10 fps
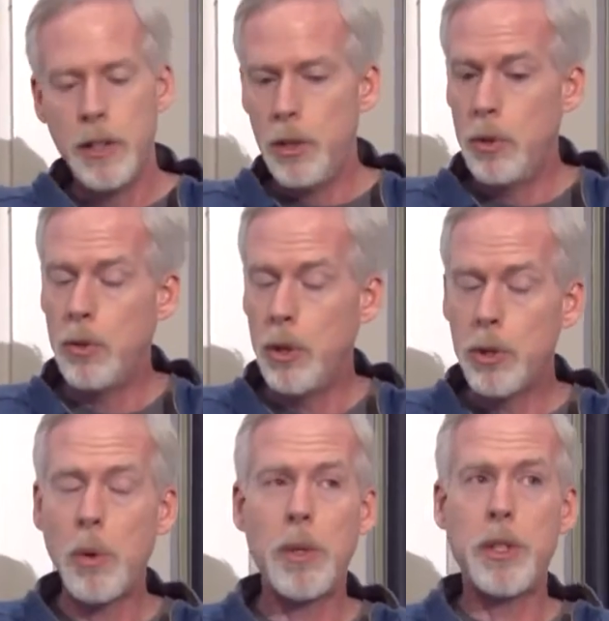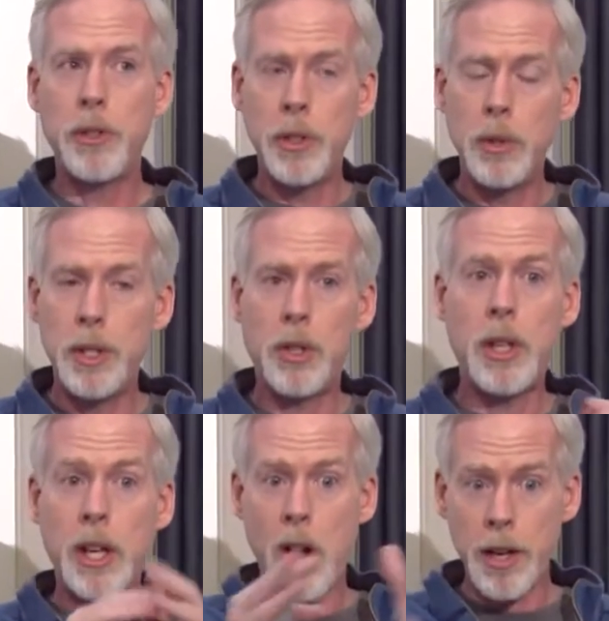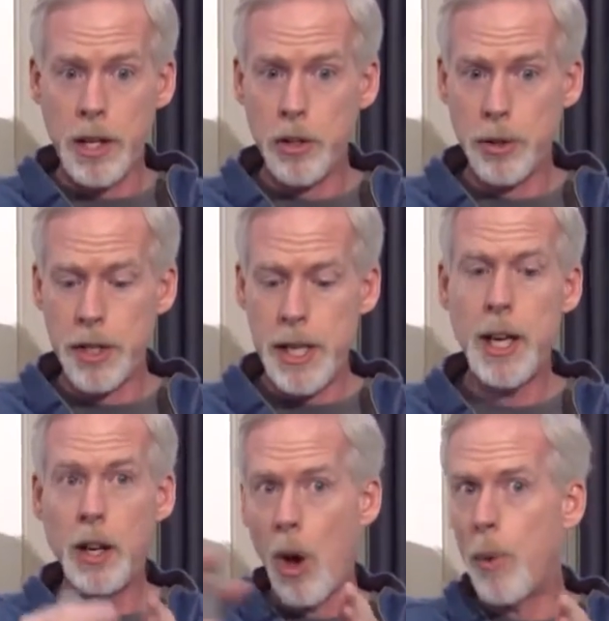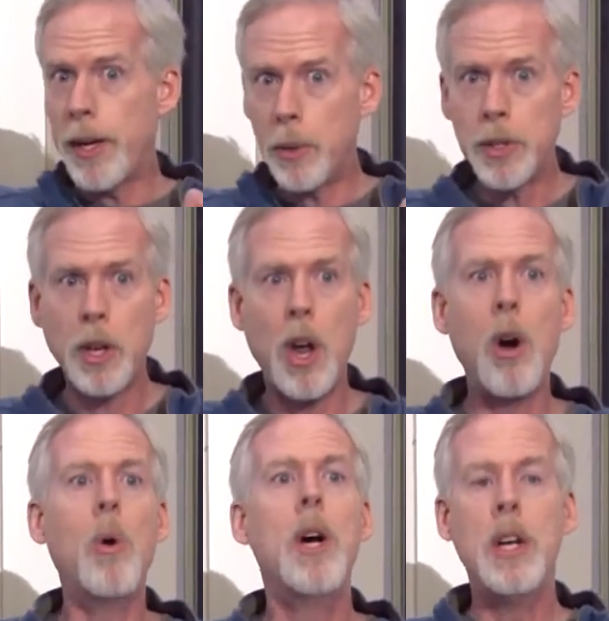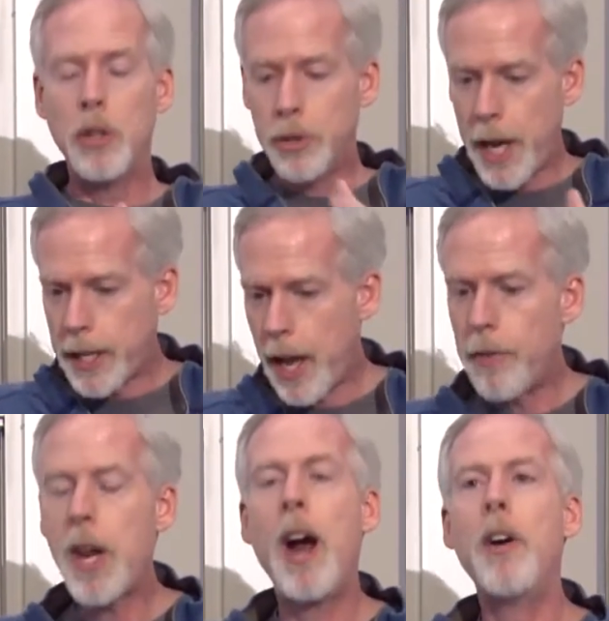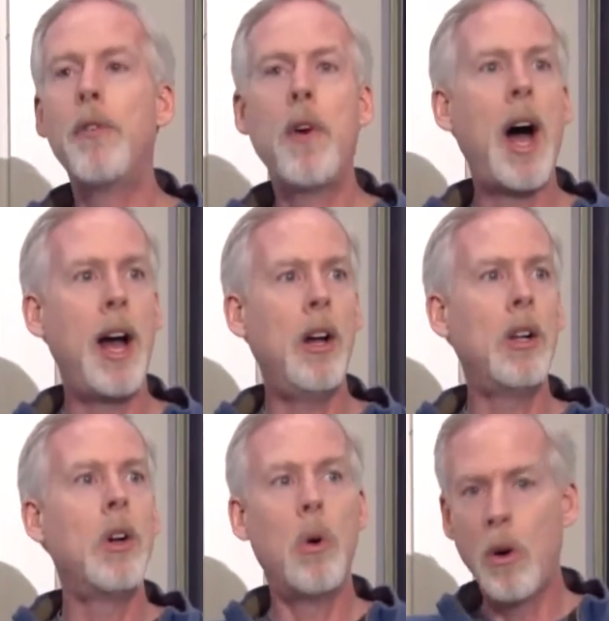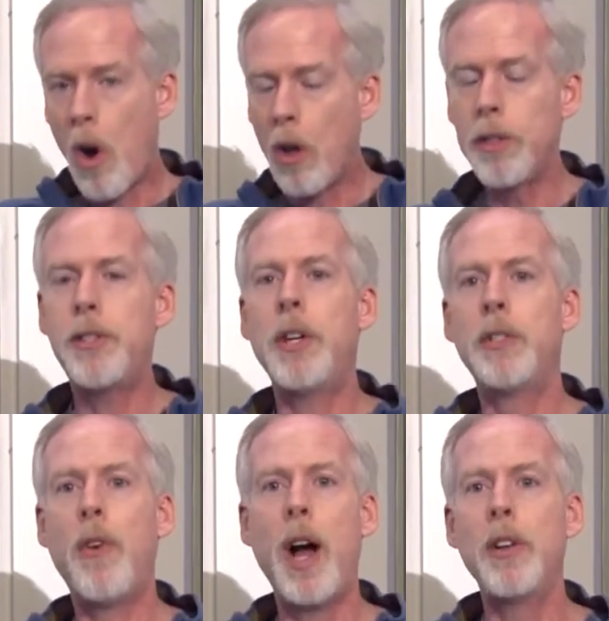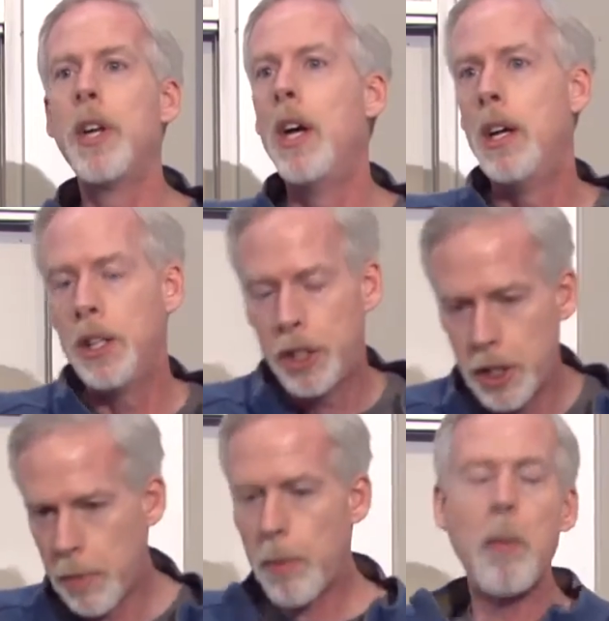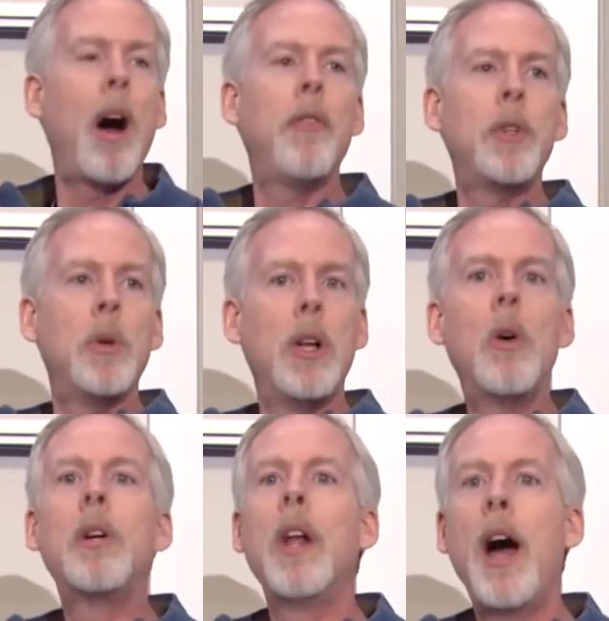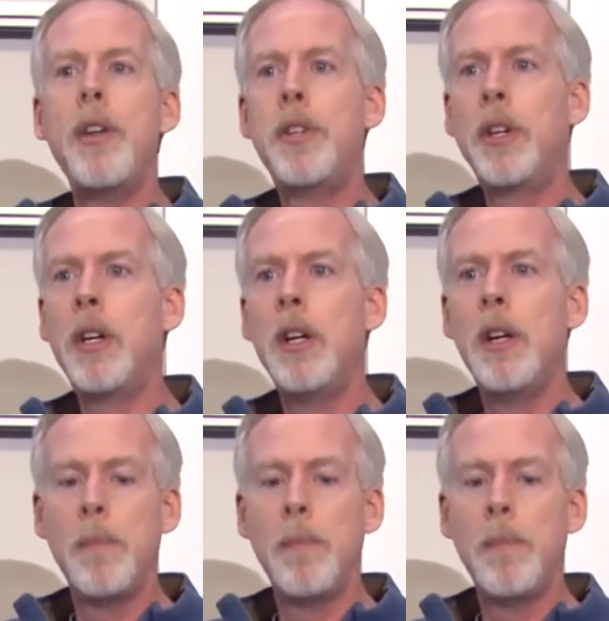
usually what you'll do is you'll click on it and you'll see hello equals hello. You'll take that entire file, or all the strings files, ship them off to a localizer,